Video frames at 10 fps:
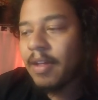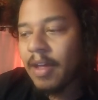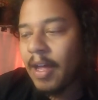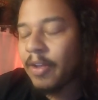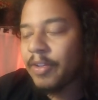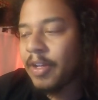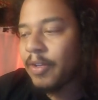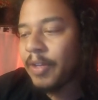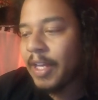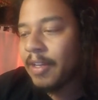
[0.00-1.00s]
don't know,
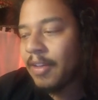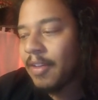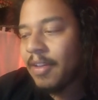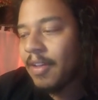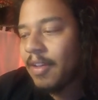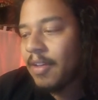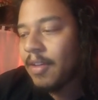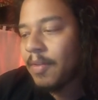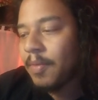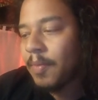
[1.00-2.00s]
like,
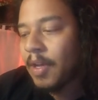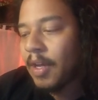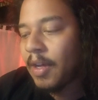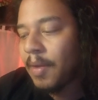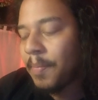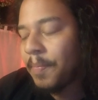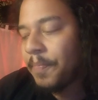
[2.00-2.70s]
um